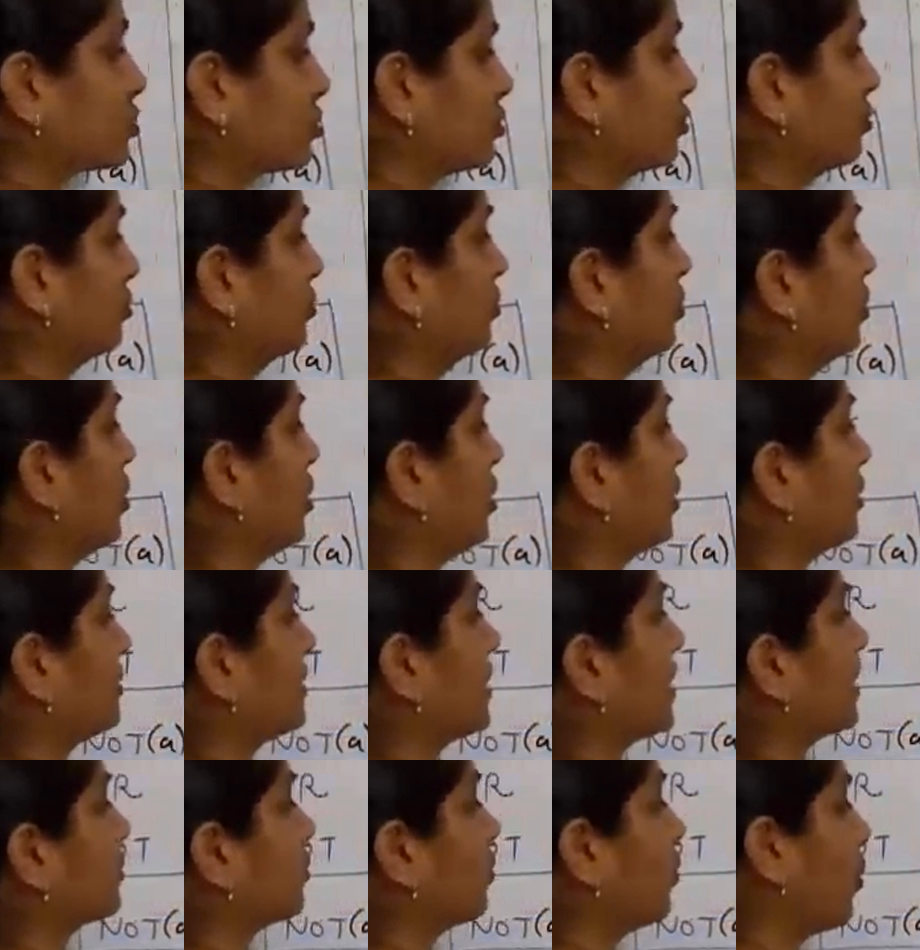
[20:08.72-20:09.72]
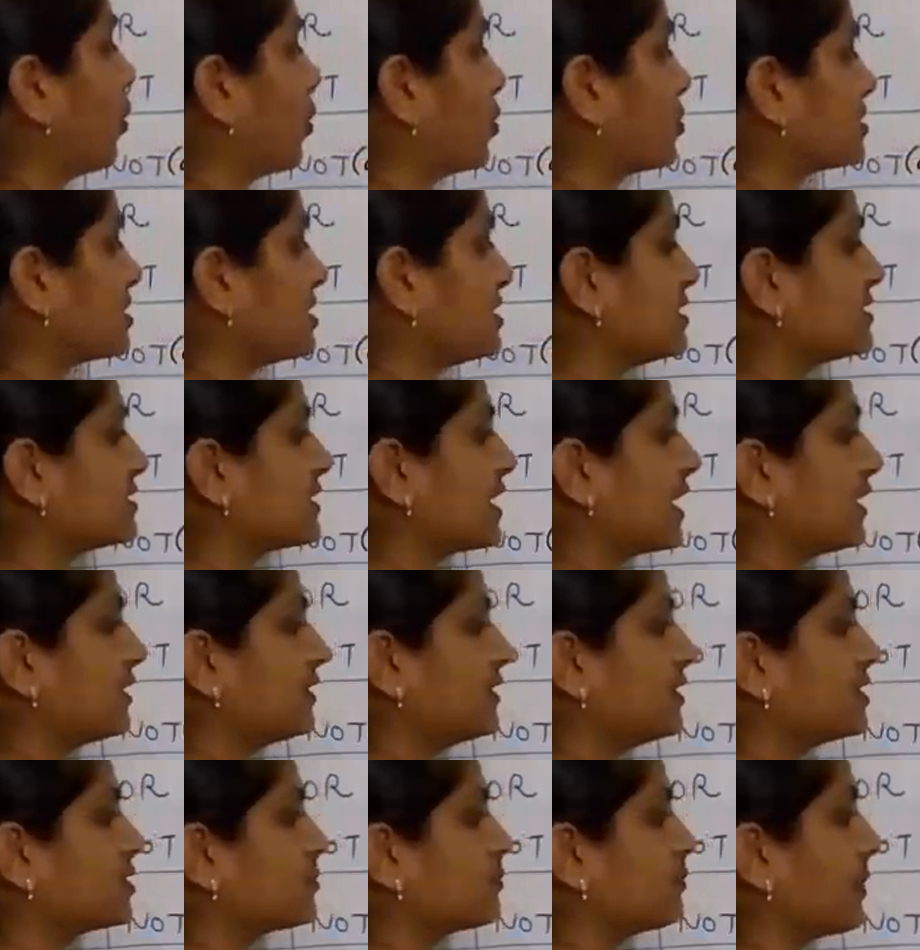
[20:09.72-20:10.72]
true, then goes inside
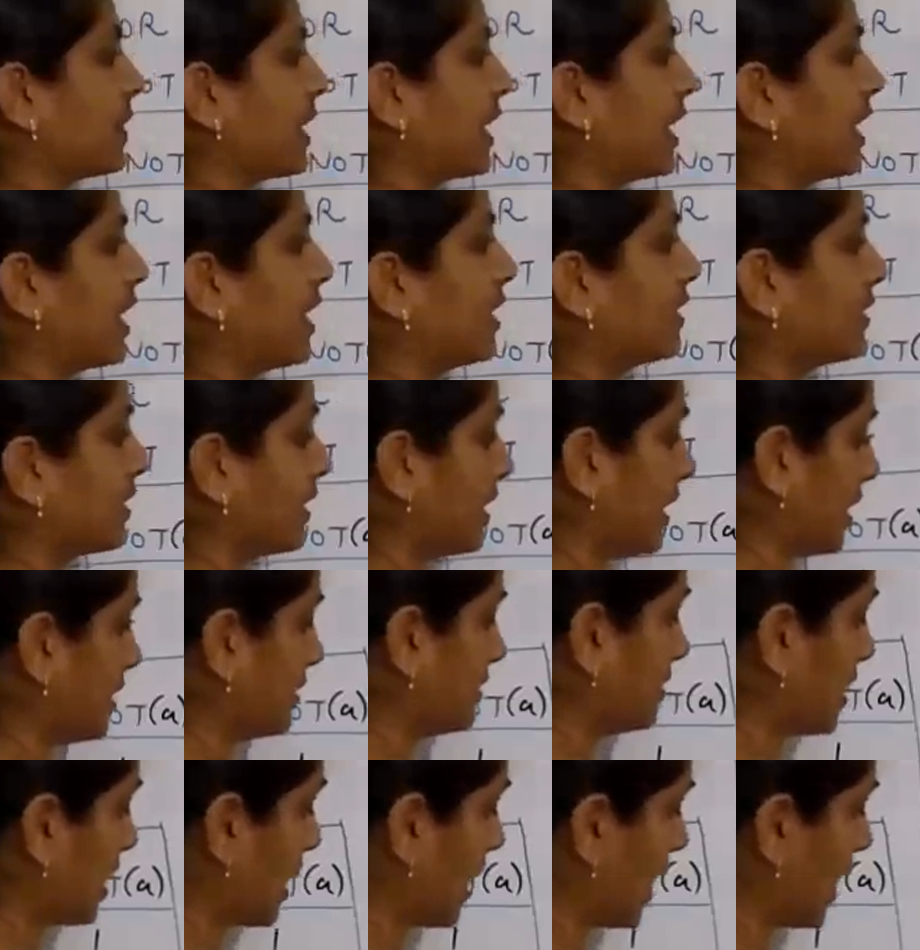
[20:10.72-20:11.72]
this part and the